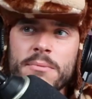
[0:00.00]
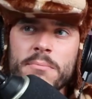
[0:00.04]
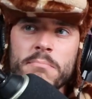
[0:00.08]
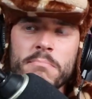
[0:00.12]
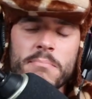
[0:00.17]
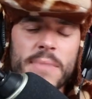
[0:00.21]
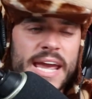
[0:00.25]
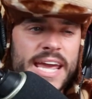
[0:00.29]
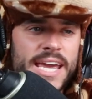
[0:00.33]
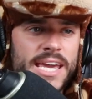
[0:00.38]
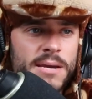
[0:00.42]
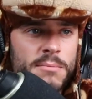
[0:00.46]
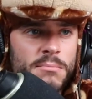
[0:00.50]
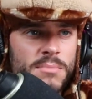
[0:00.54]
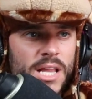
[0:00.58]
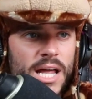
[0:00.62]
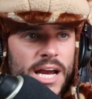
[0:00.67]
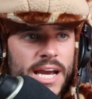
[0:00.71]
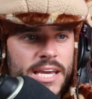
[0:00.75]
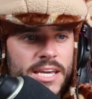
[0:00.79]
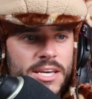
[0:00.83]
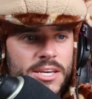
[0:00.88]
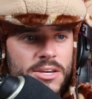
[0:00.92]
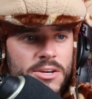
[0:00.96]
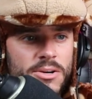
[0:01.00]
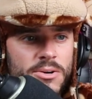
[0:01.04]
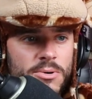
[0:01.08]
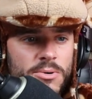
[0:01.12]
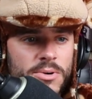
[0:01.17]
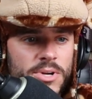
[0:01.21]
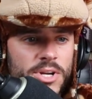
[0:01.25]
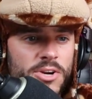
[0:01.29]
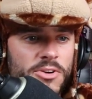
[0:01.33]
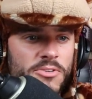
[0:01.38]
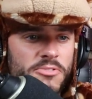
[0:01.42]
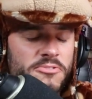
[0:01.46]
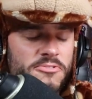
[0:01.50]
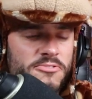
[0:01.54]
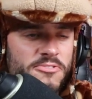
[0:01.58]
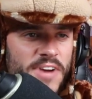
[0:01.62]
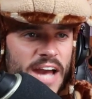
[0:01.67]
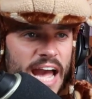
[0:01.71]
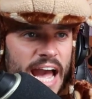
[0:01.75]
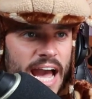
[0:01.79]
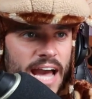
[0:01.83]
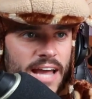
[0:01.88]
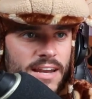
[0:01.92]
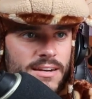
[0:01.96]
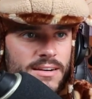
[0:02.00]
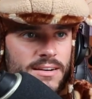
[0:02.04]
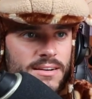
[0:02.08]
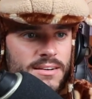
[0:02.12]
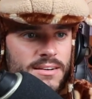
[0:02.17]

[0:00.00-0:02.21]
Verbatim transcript: Make him like you. You're fat.